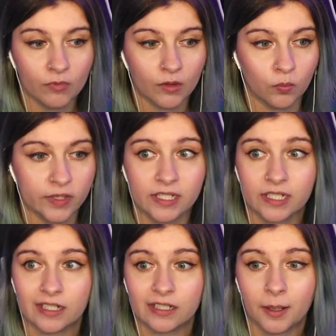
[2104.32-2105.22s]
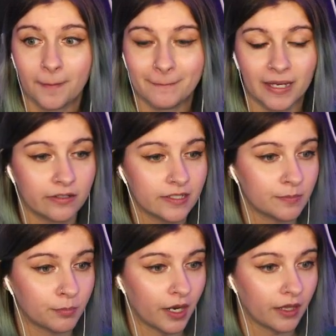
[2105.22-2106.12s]
we need Mary's
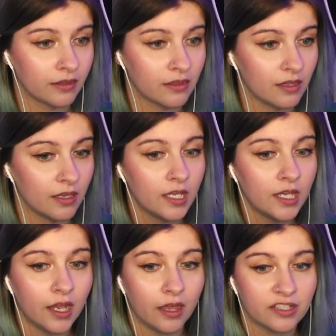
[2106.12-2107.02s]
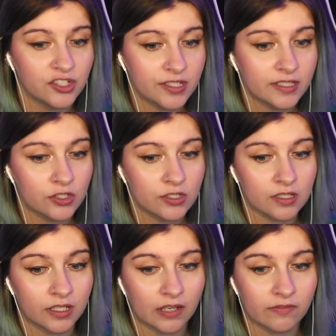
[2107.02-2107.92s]
breath. And then she said she's going
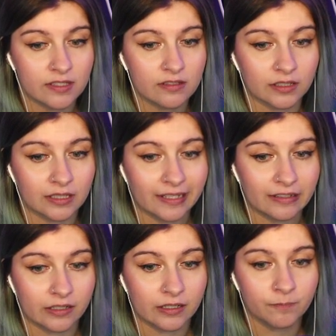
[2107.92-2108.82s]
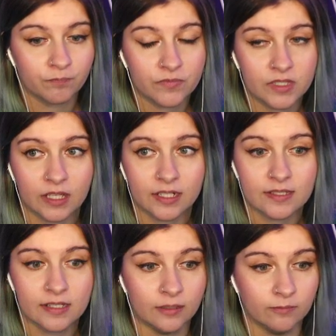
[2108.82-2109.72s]
to give us a letter to let us in.